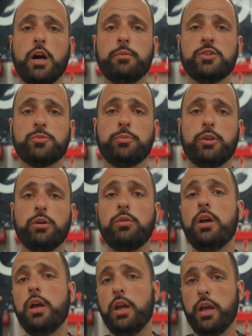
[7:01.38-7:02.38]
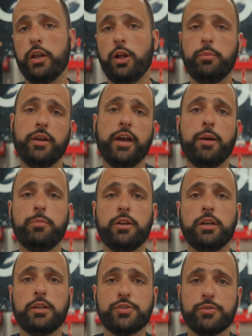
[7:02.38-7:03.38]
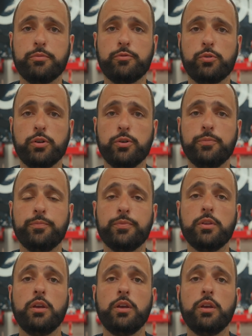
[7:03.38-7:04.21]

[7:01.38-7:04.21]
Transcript: comments below, and I'll be happy to answer them for you.